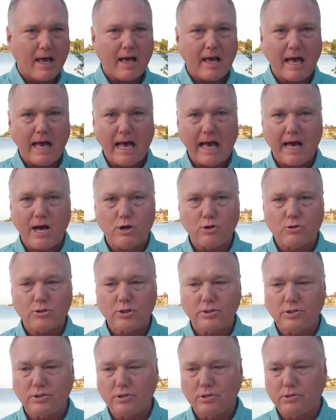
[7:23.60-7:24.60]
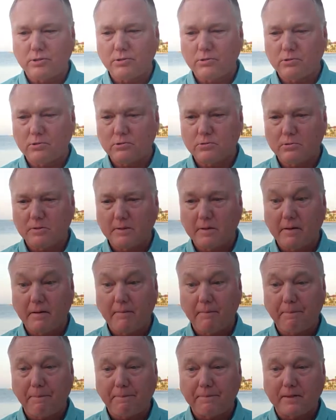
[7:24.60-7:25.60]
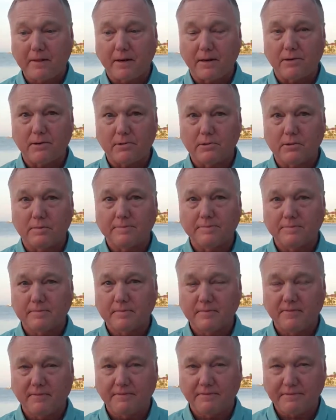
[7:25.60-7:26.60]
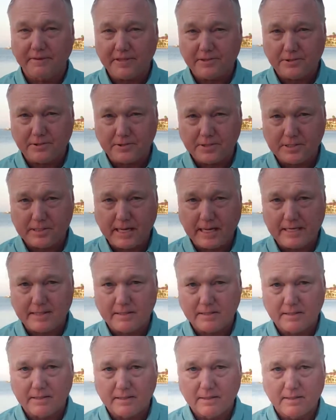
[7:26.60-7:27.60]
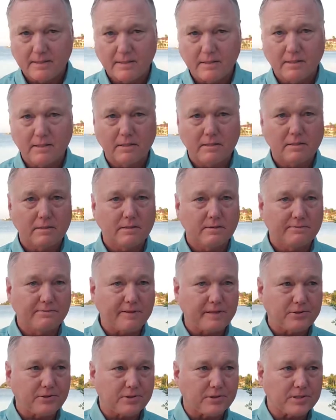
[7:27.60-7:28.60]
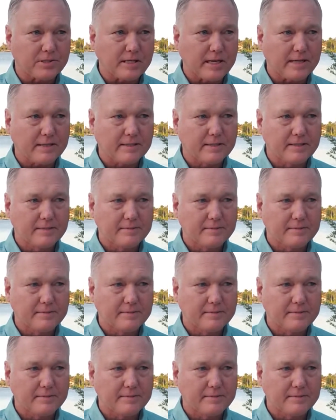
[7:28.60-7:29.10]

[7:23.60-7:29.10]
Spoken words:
How do you go feature set to feature set?